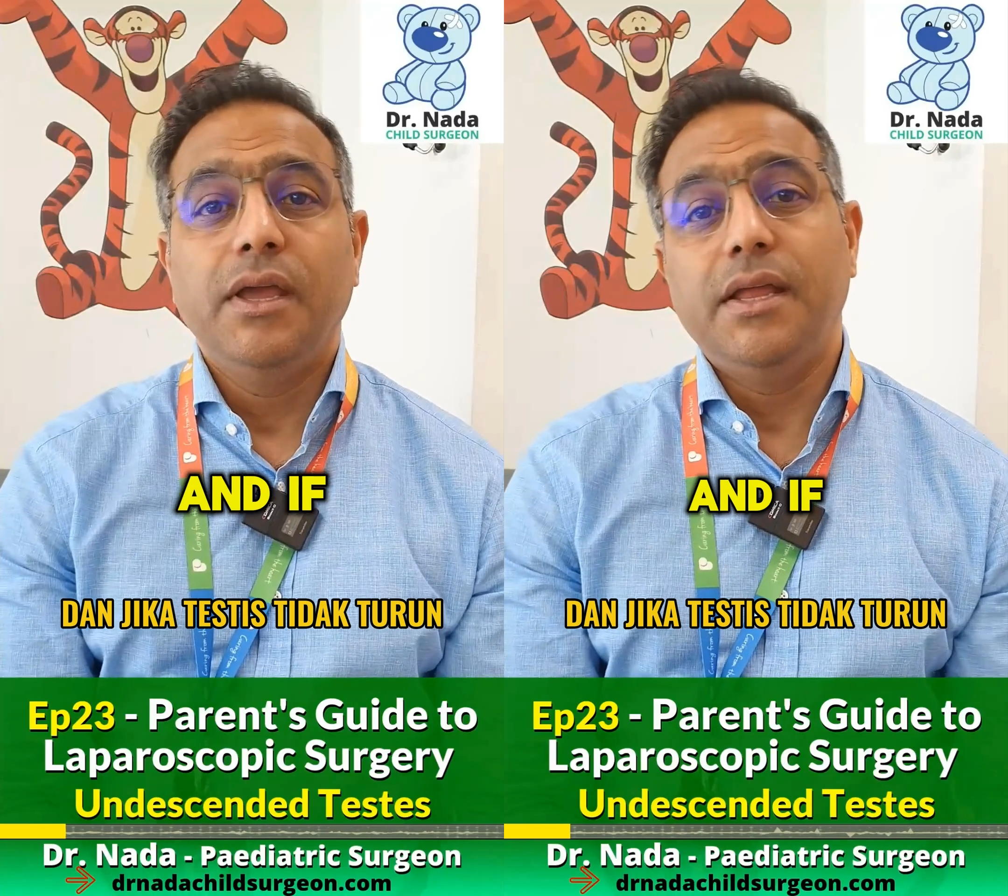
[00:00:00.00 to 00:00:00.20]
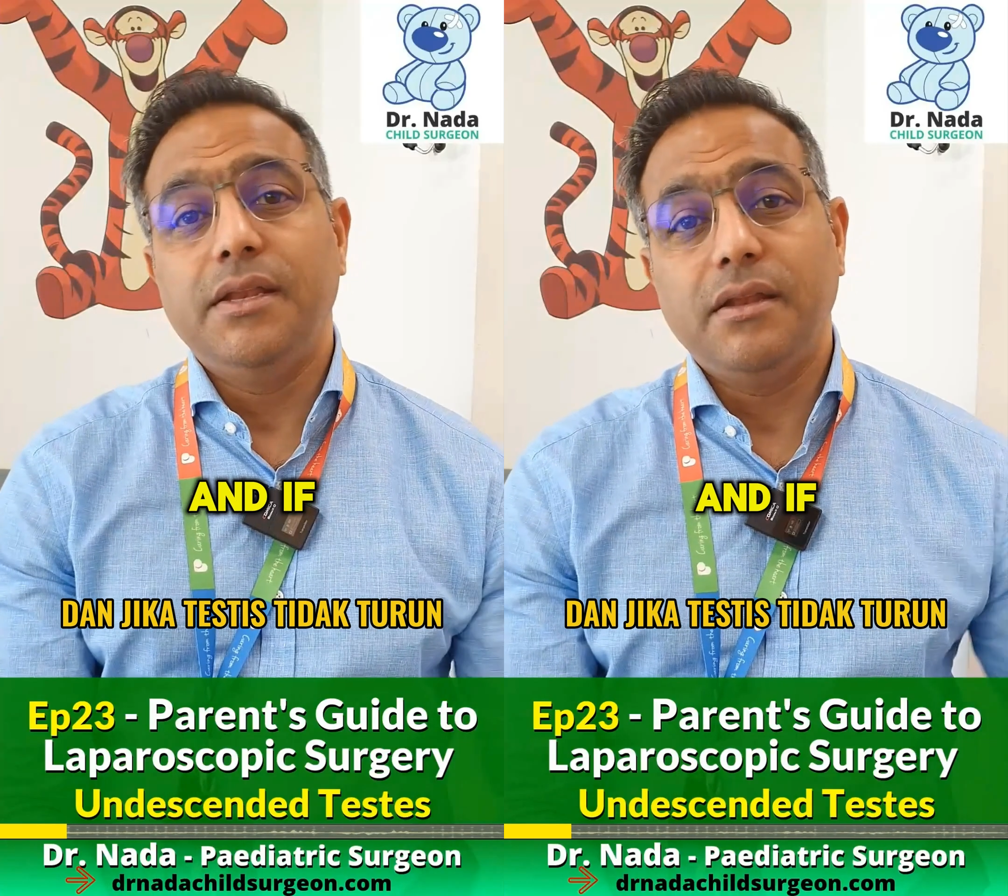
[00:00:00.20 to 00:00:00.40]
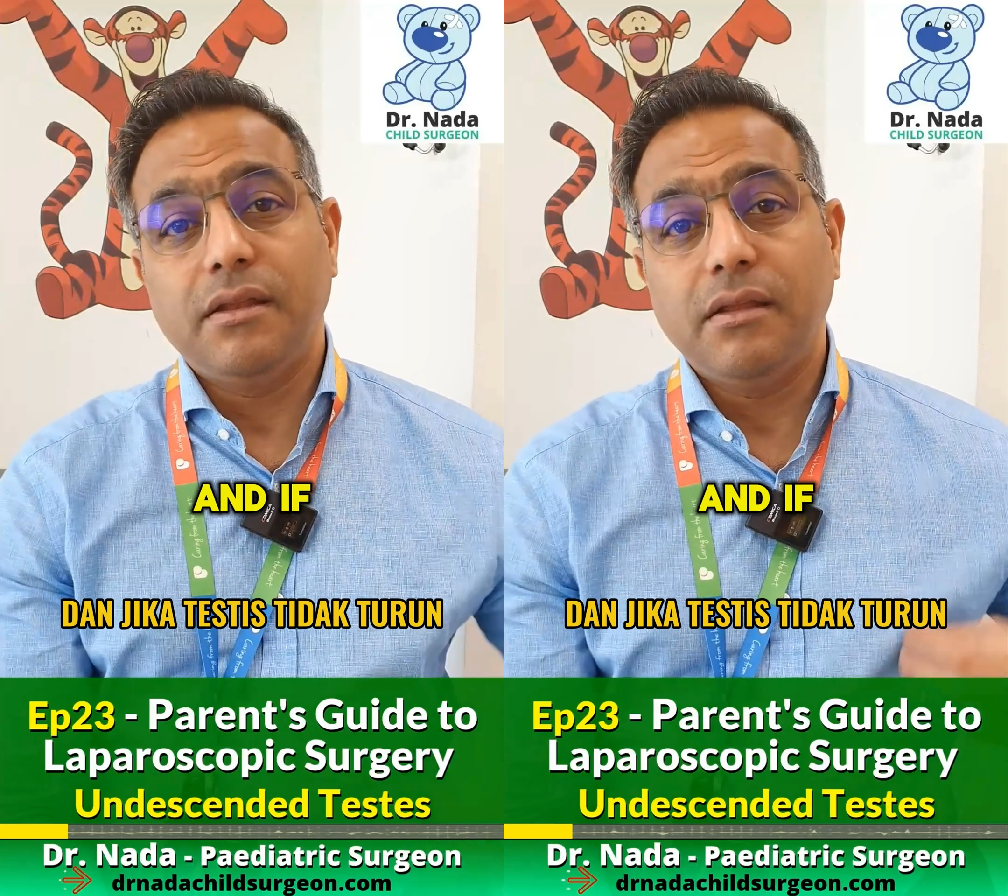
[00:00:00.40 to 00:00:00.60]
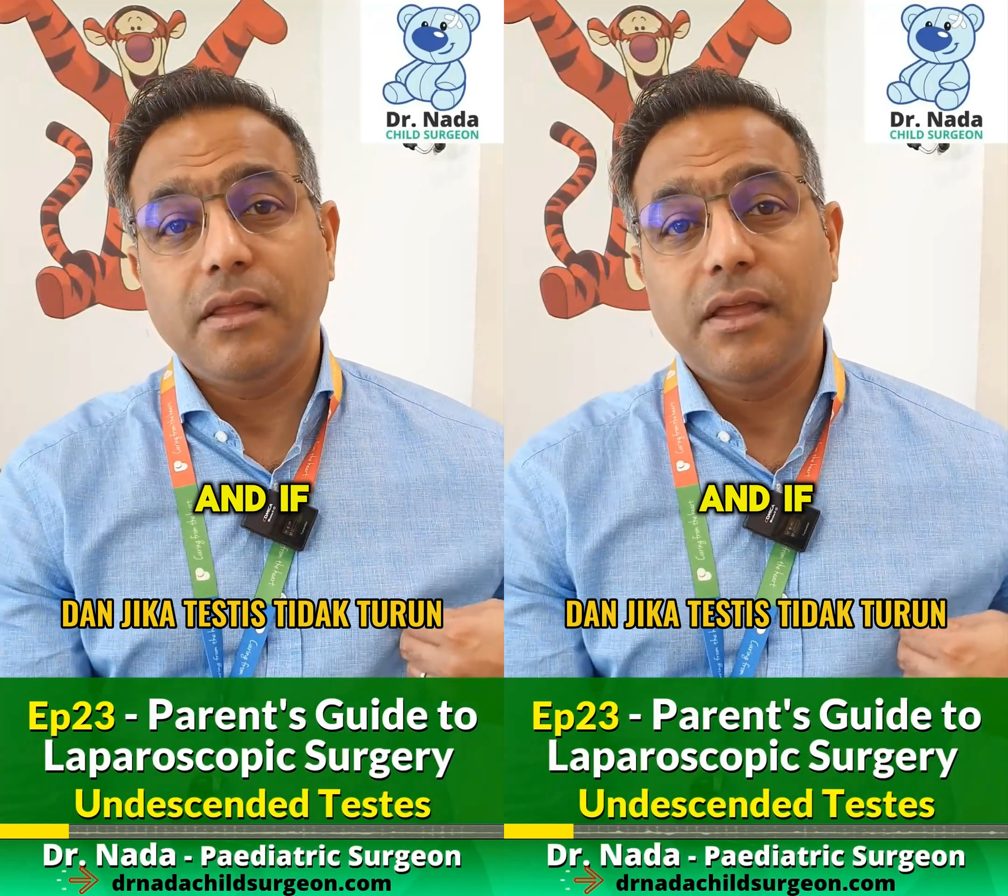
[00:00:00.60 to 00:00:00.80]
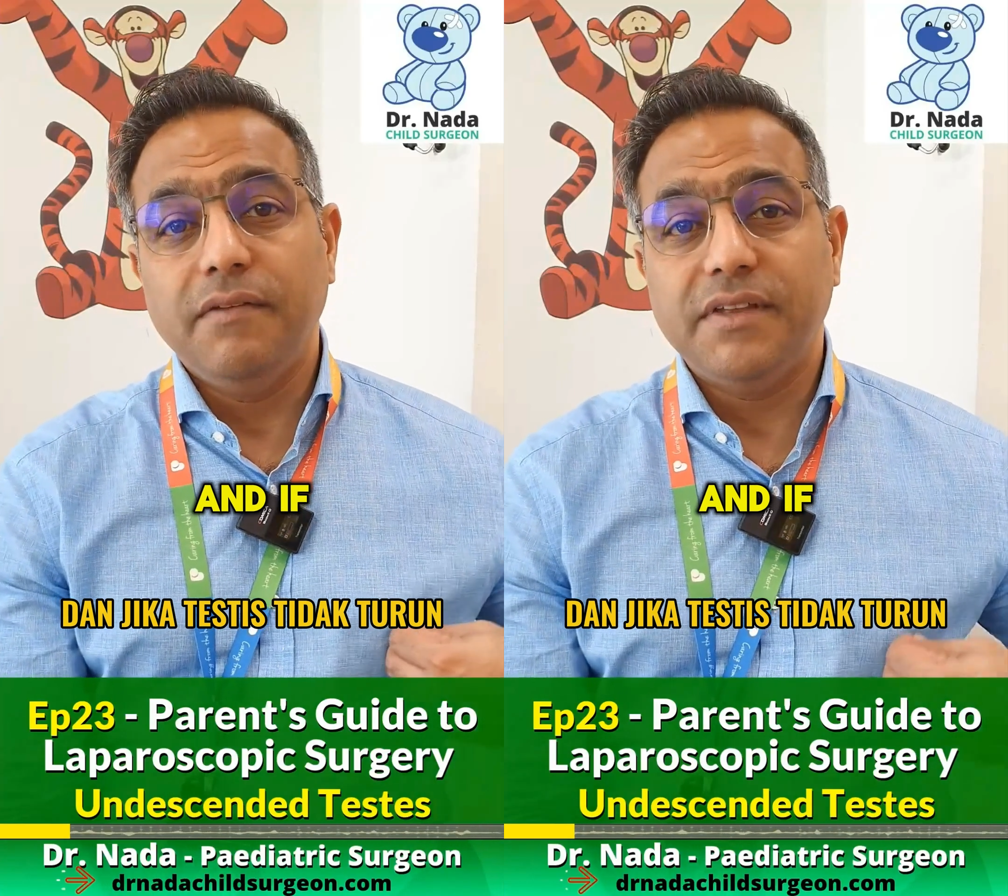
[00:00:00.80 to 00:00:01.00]
And
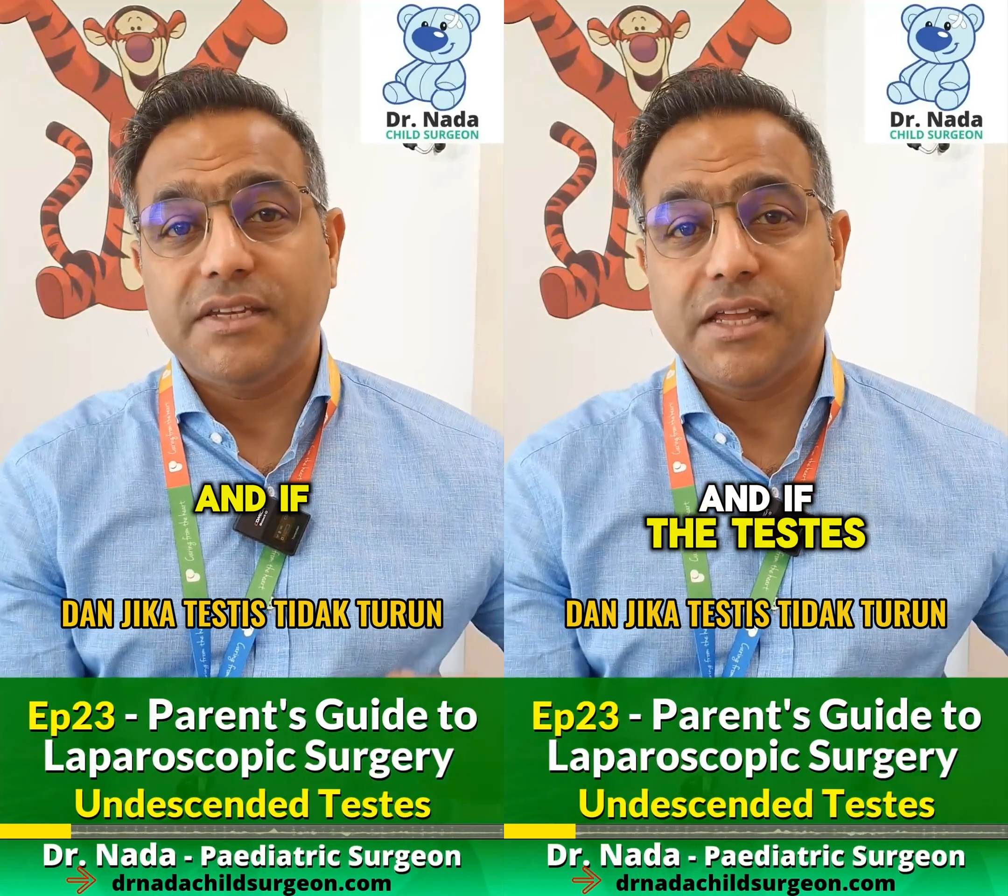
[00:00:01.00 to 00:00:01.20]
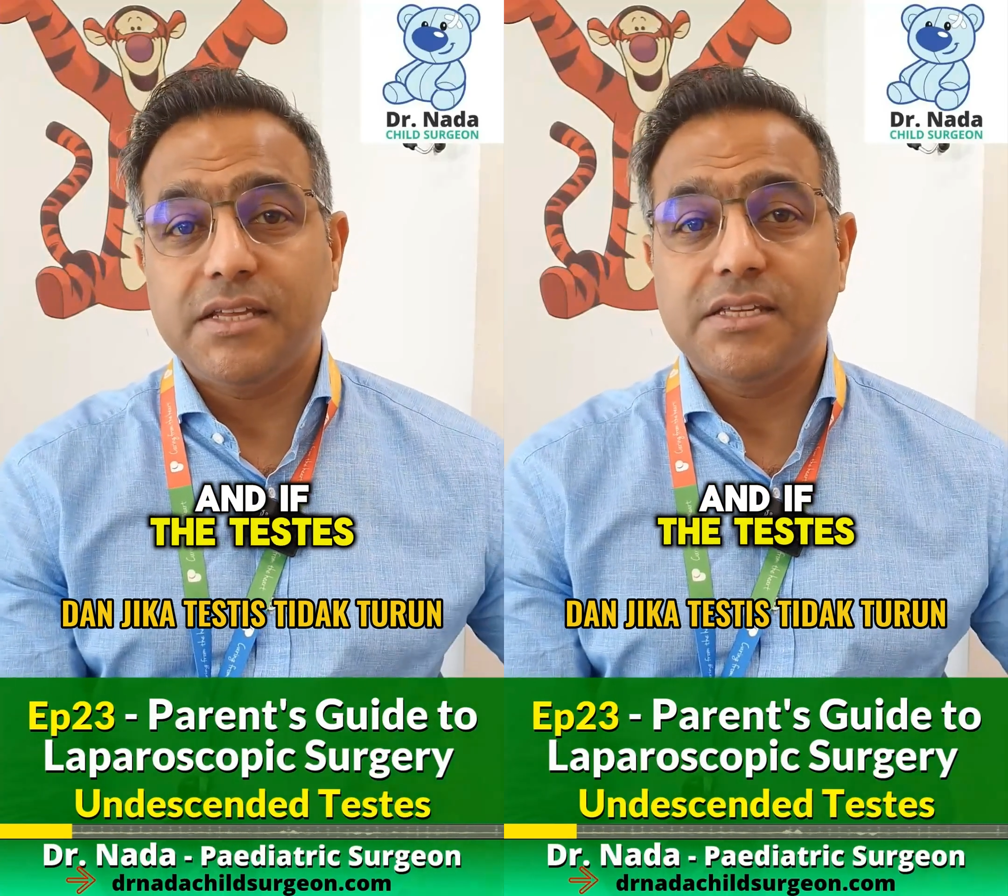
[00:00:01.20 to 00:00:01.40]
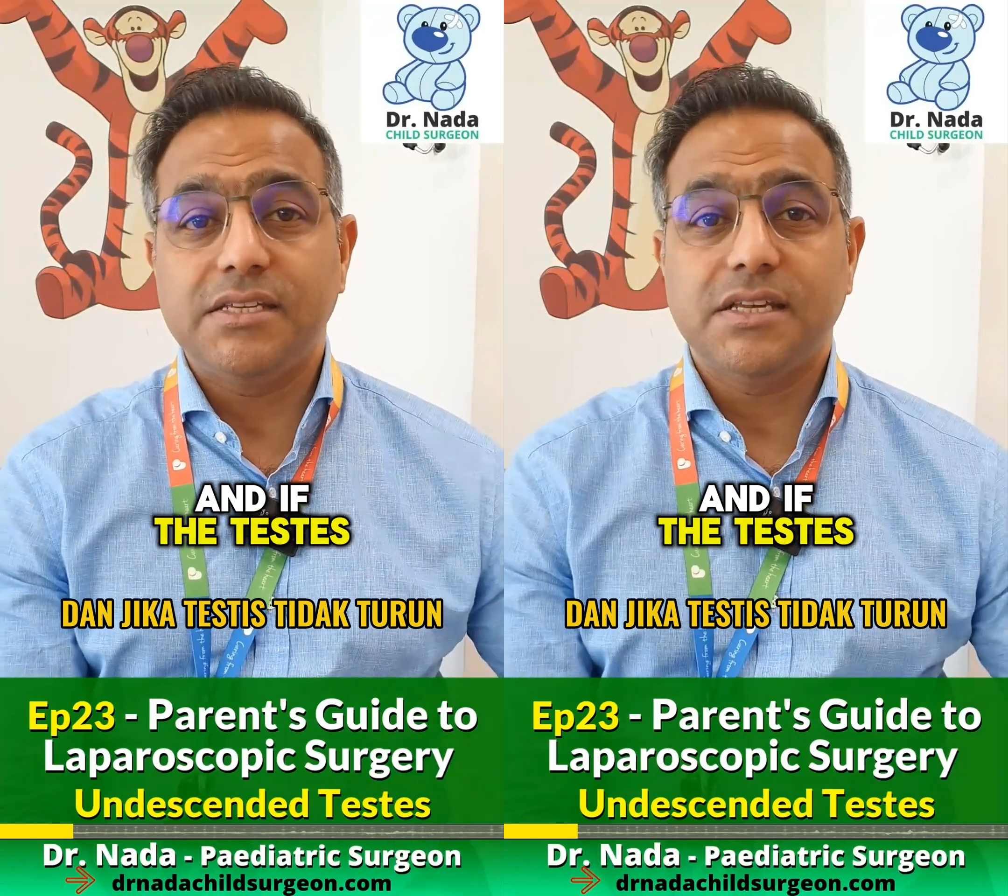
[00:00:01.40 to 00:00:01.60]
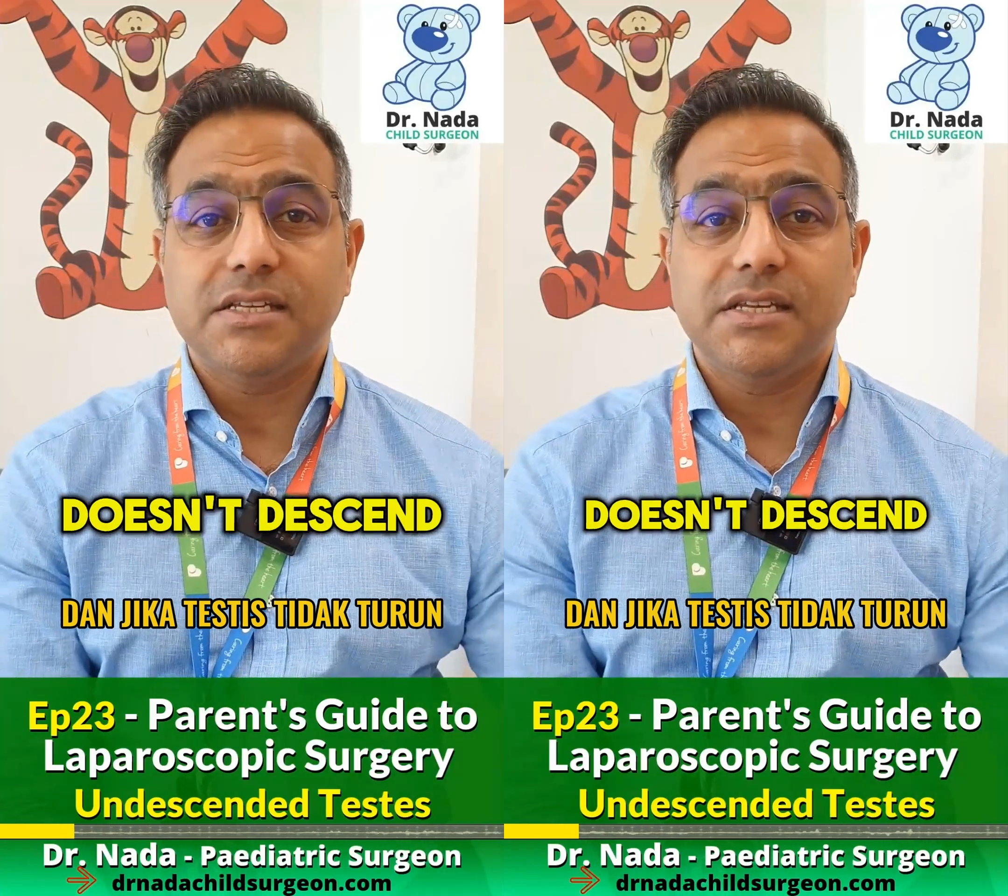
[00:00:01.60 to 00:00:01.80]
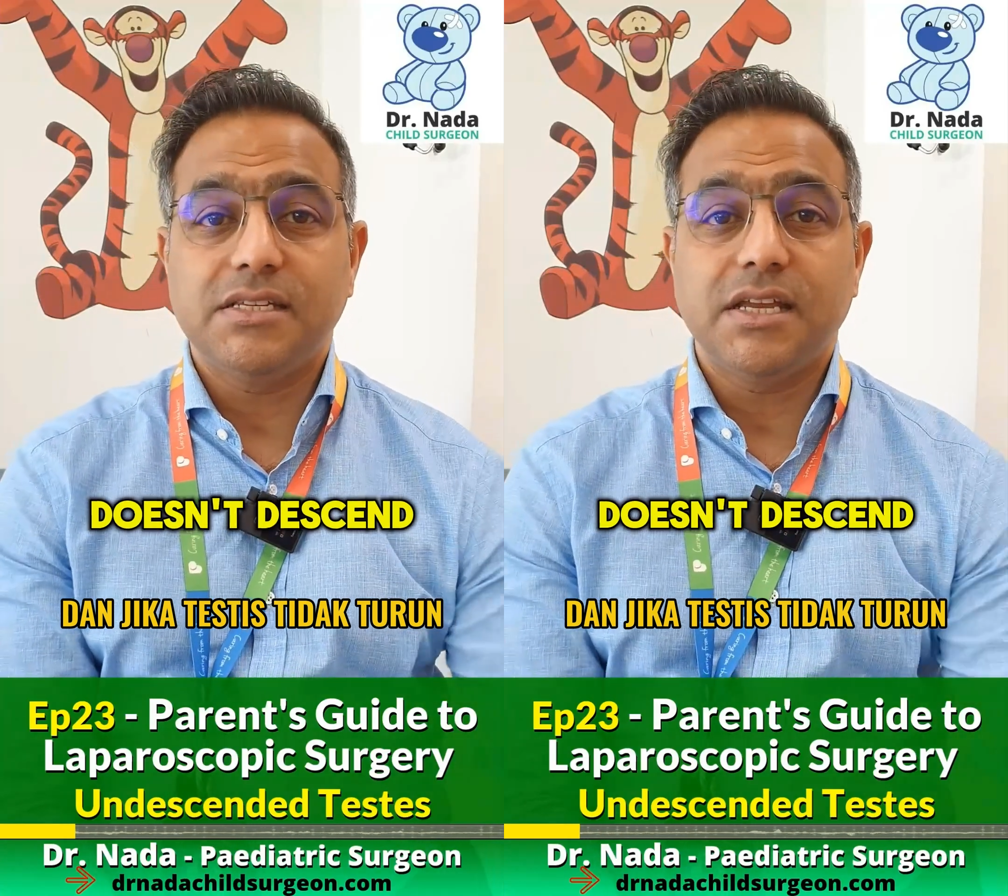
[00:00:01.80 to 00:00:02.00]
if the testes
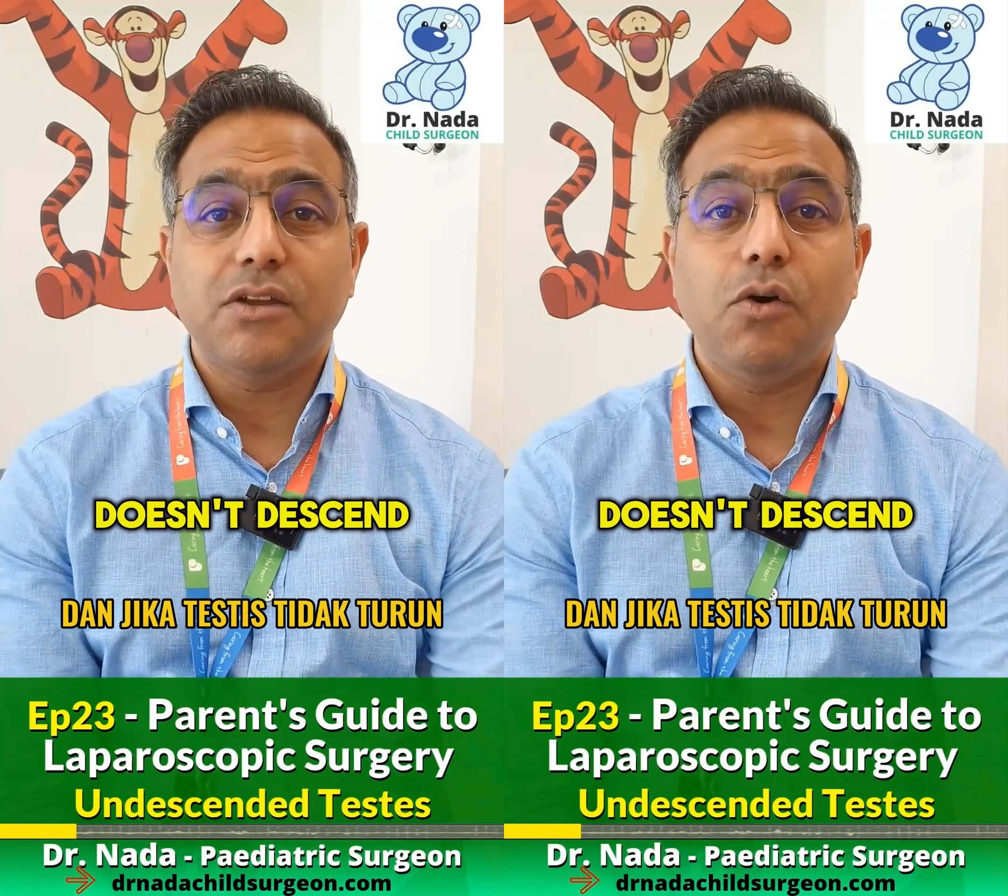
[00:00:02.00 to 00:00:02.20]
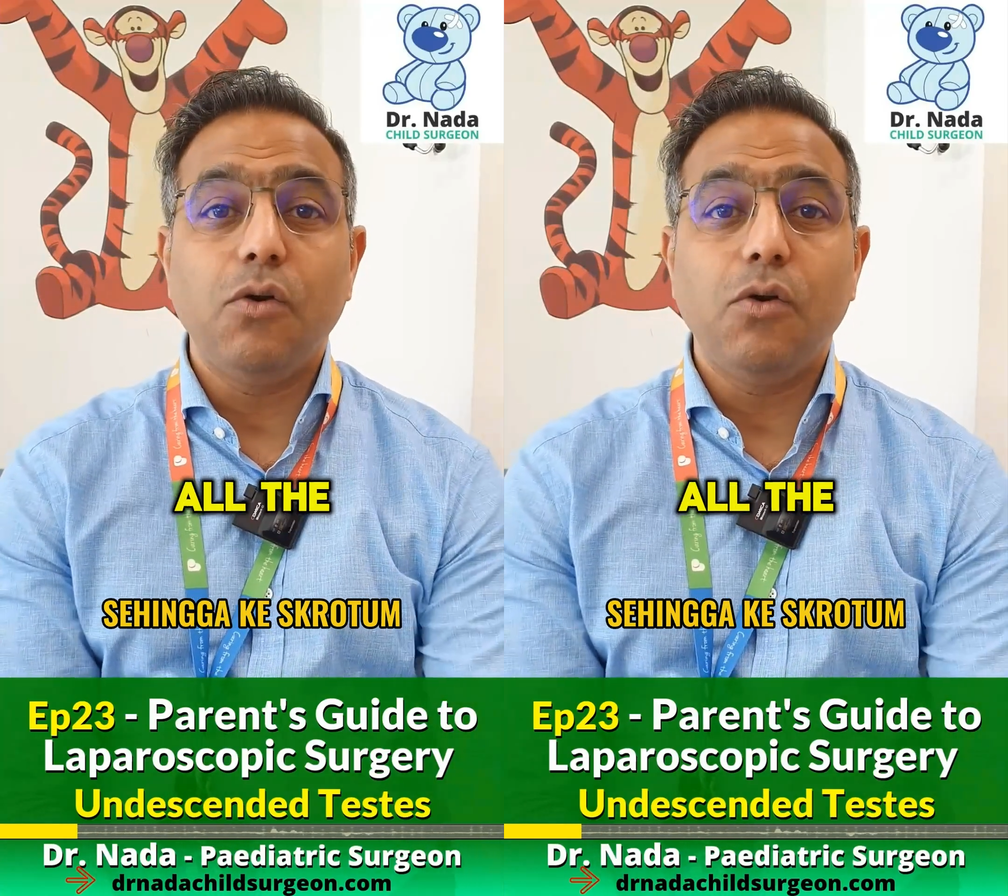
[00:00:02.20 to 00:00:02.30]
doesn't descend